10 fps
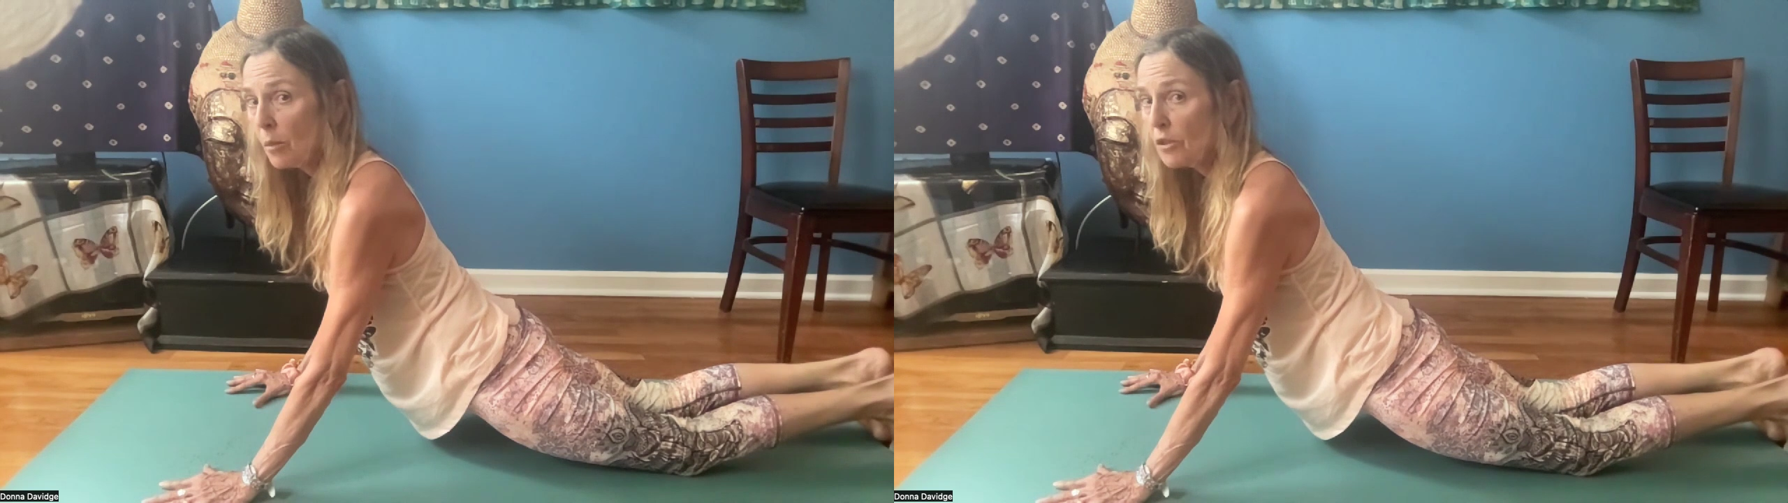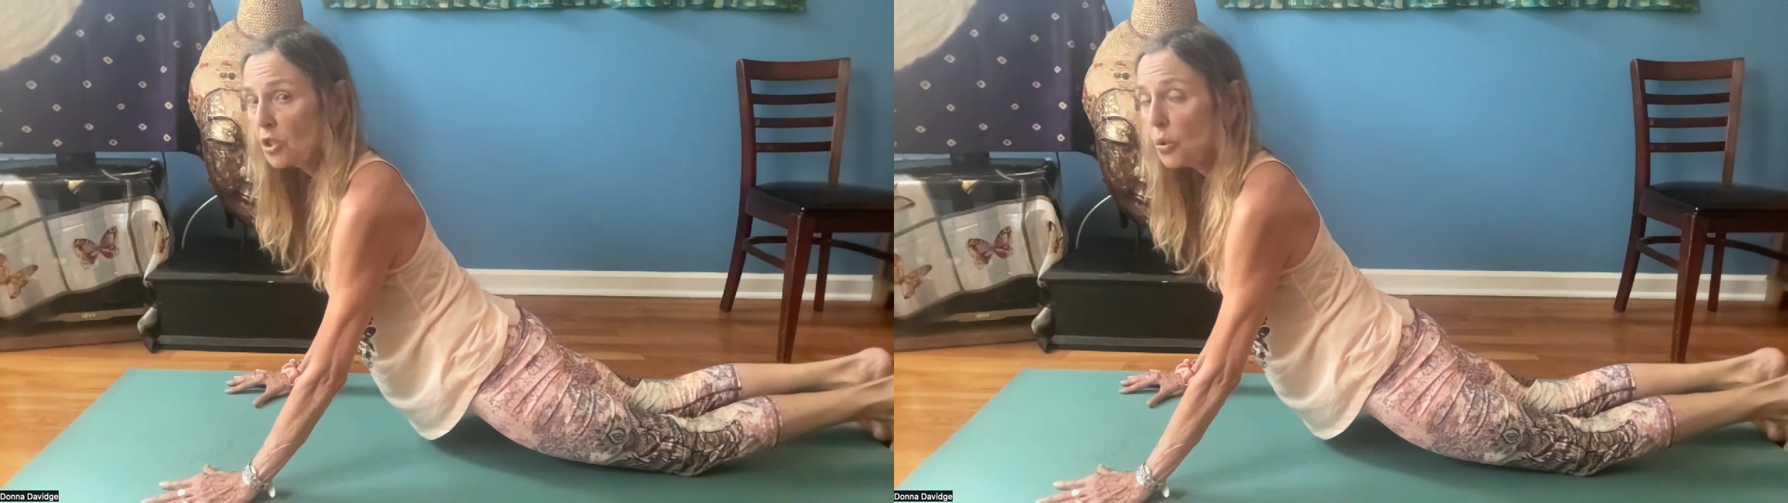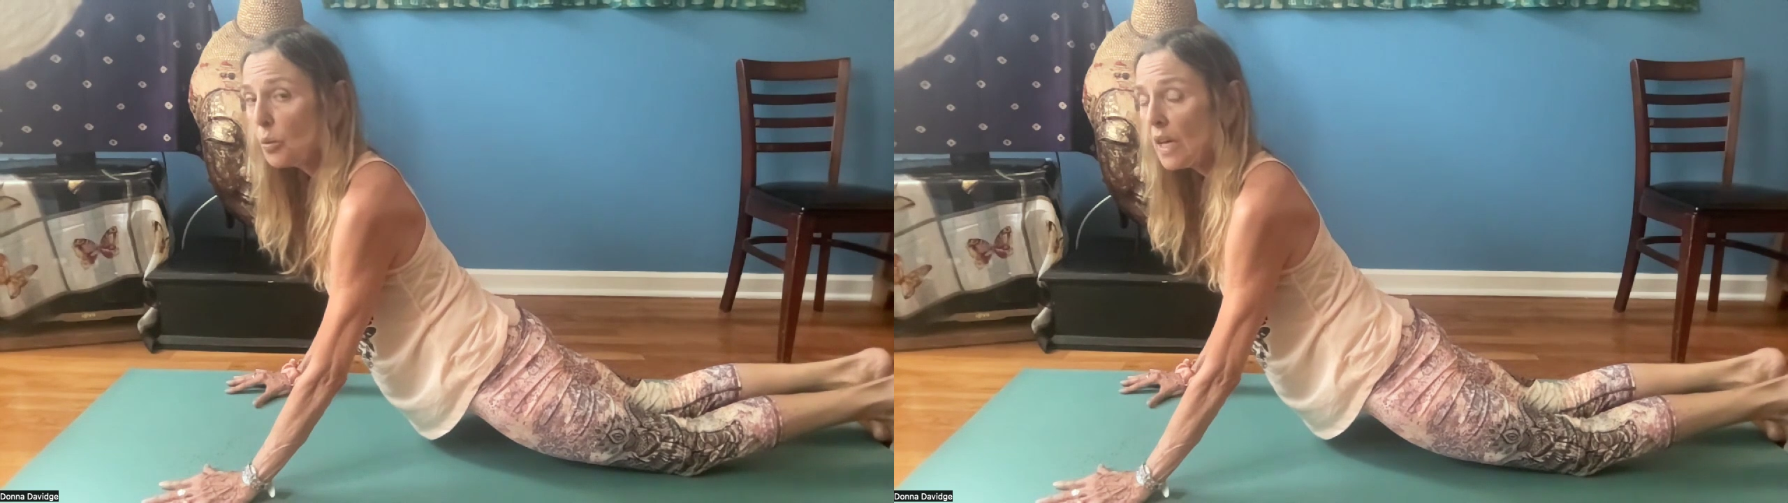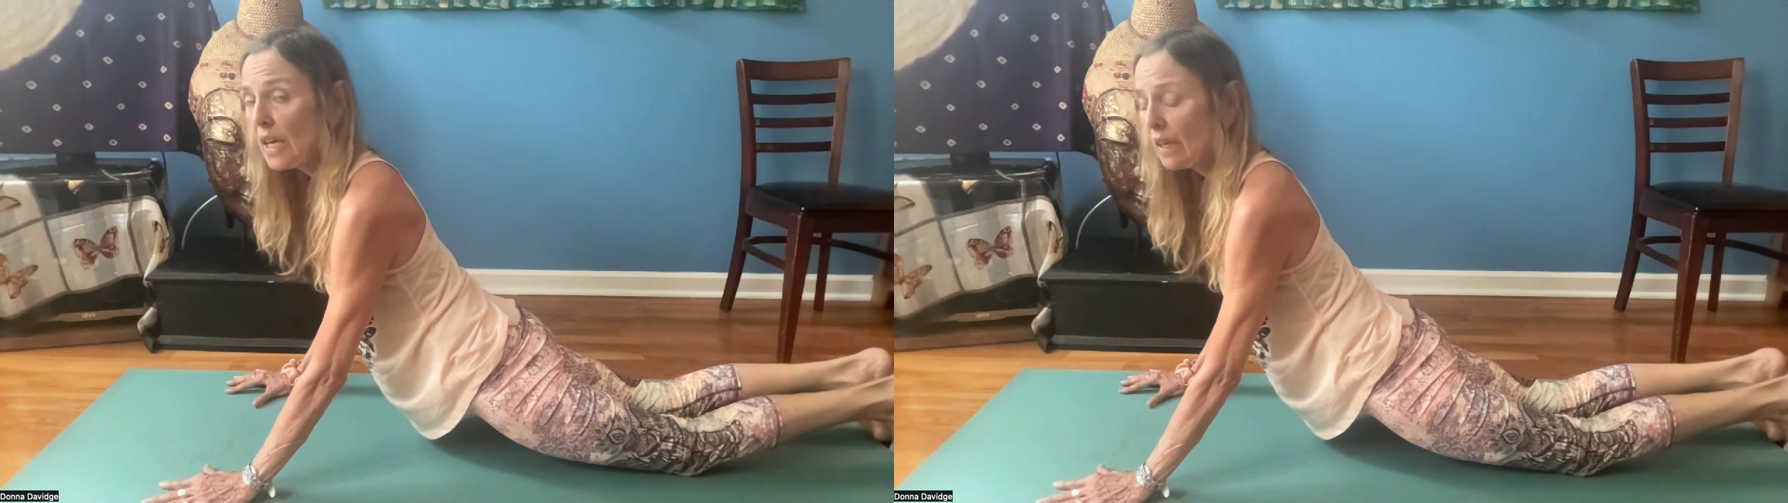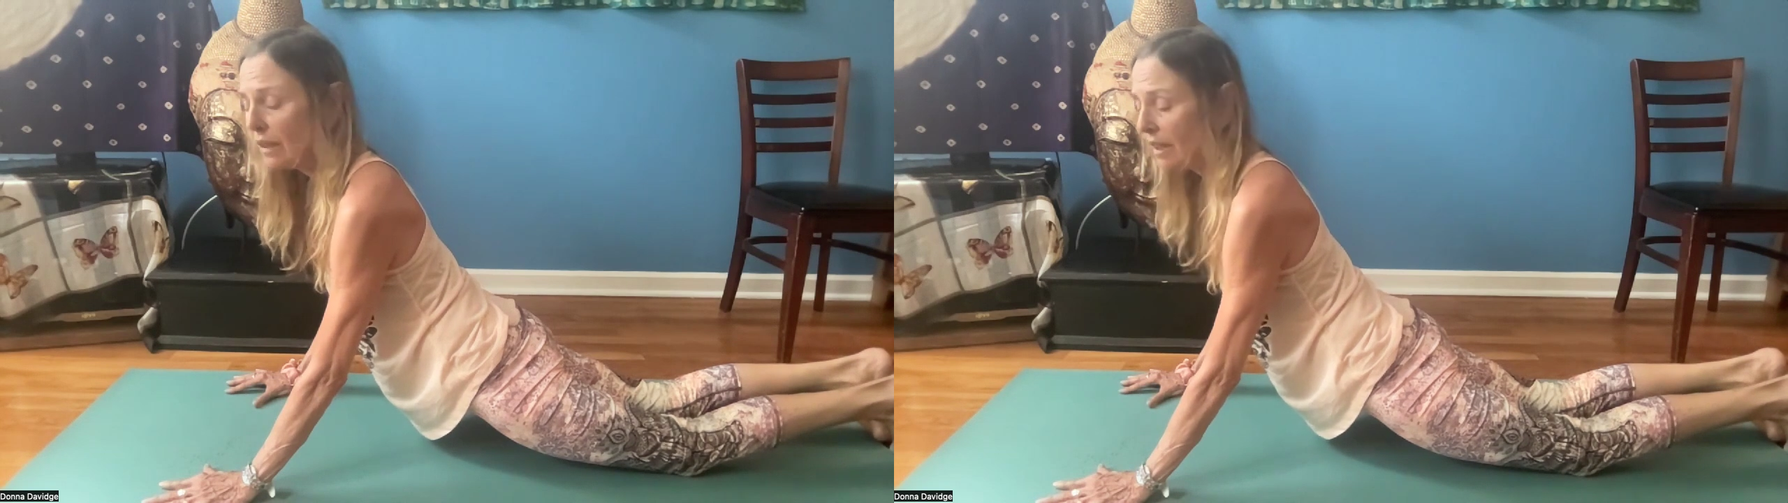
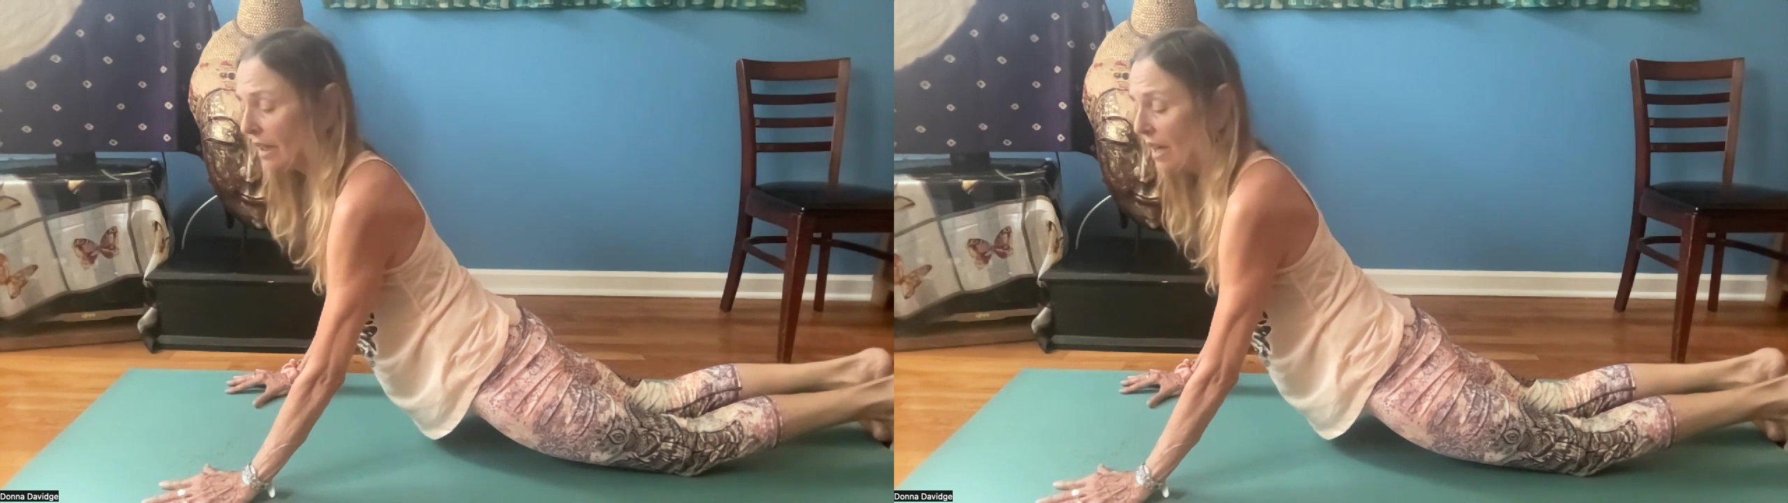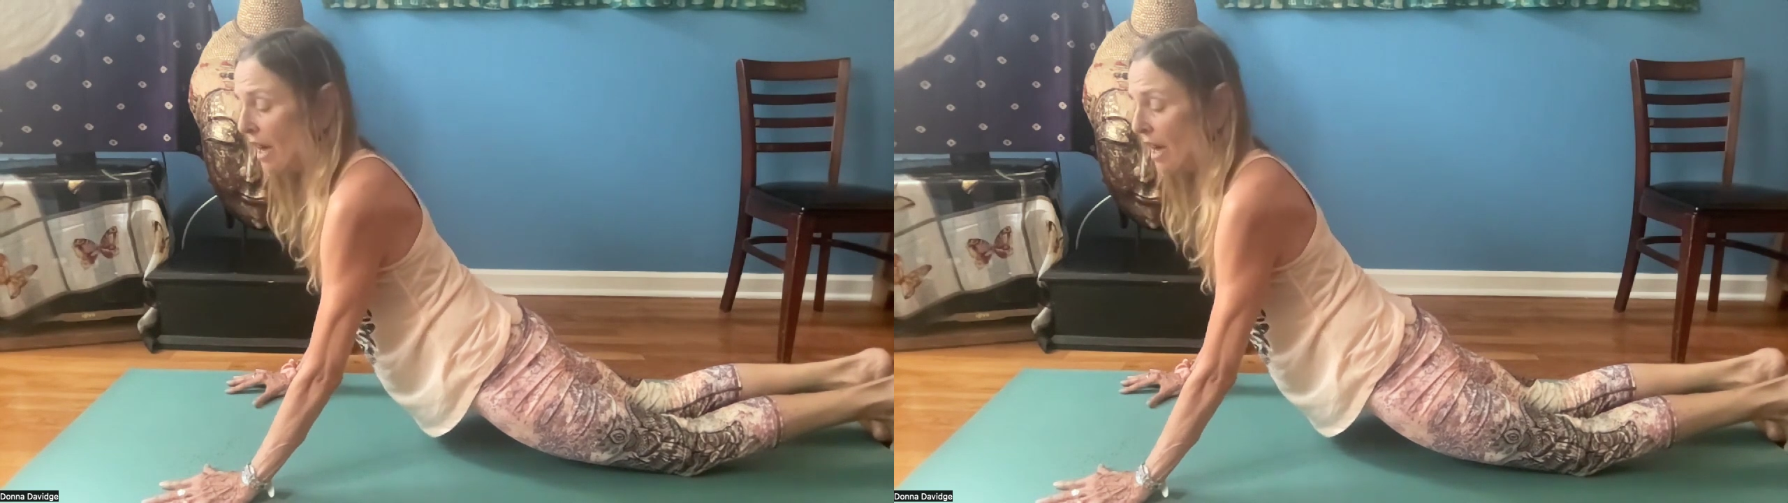between